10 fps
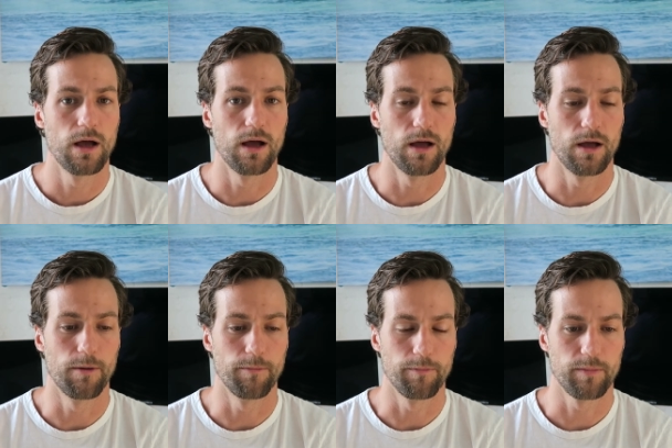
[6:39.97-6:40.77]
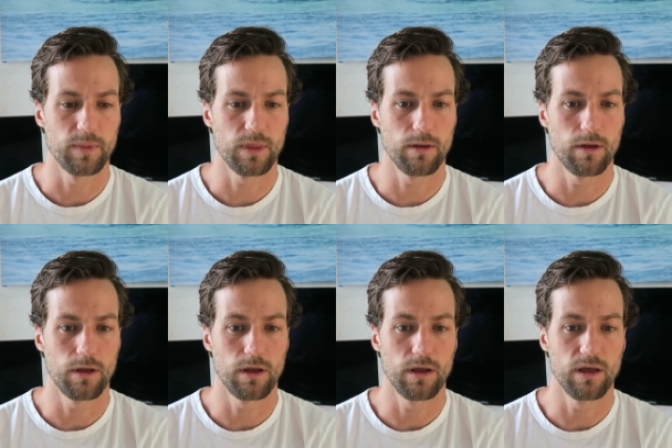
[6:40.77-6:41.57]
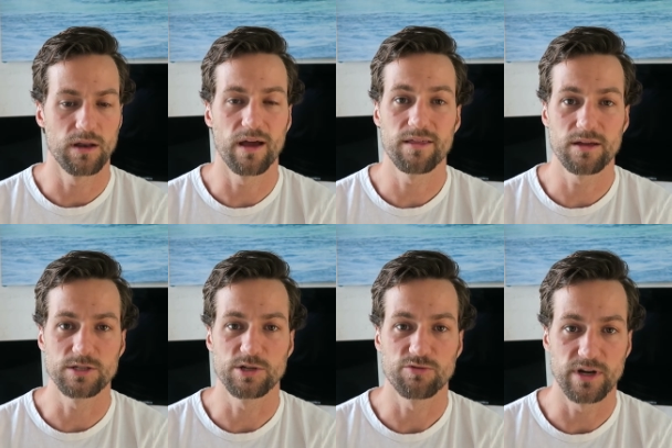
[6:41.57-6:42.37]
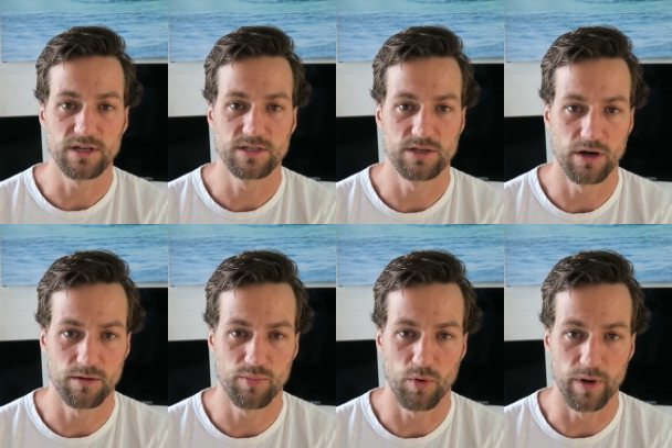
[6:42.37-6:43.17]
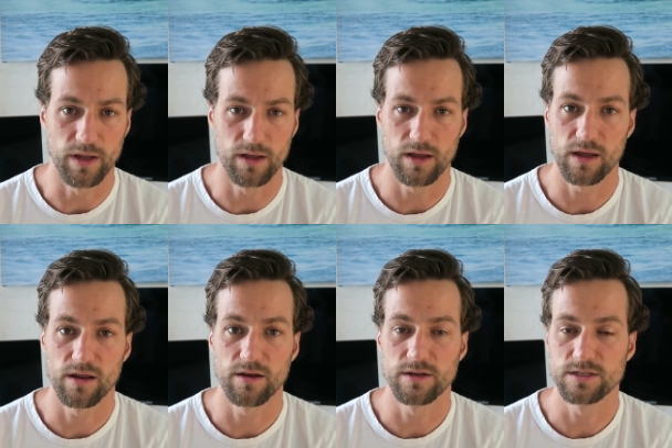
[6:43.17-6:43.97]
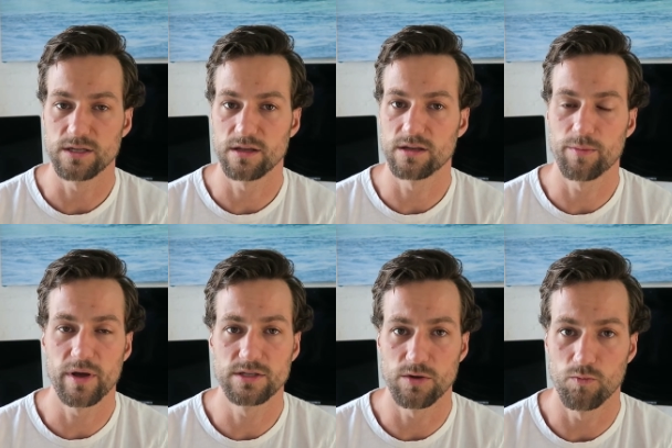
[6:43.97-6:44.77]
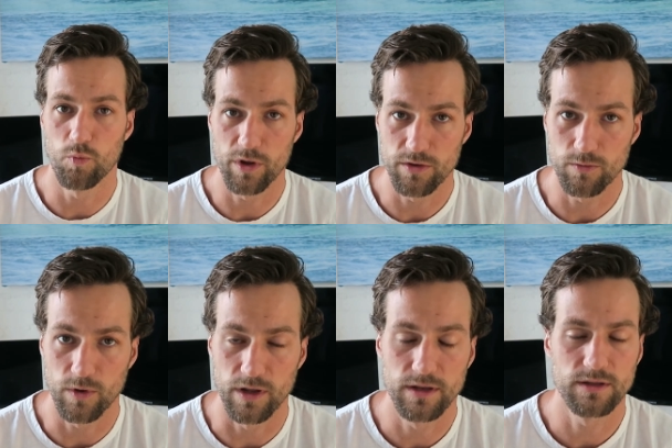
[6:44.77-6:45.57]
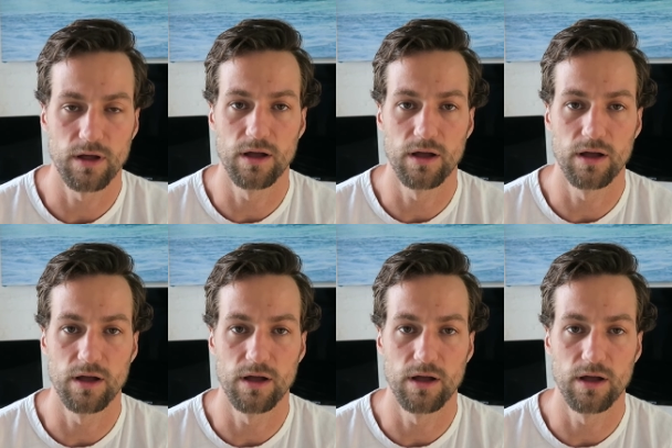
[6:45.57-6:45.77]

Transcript: Um, and I think it's a great starting point and it depends on what you want.